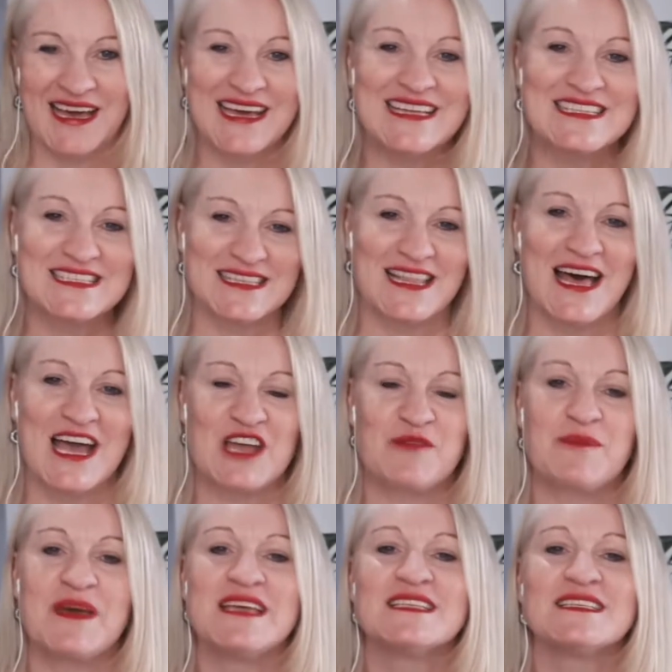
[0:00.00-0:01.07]
It's
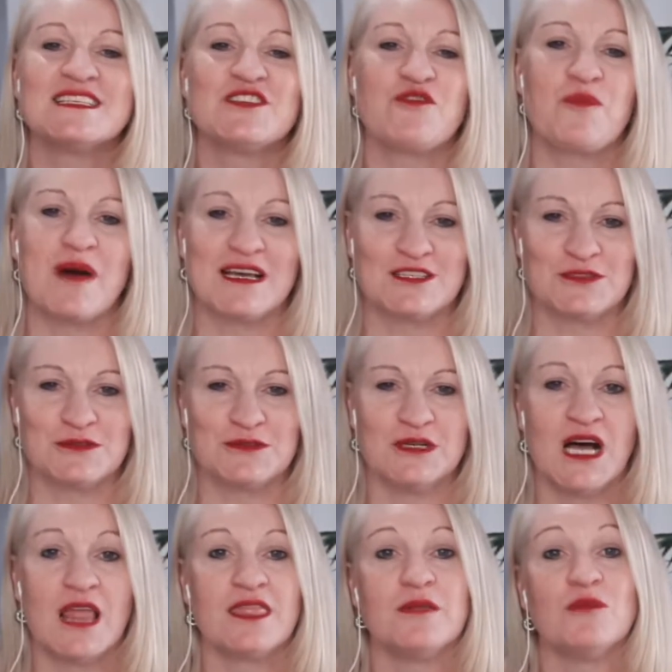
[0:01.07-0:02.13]
like pieces of a puzzle.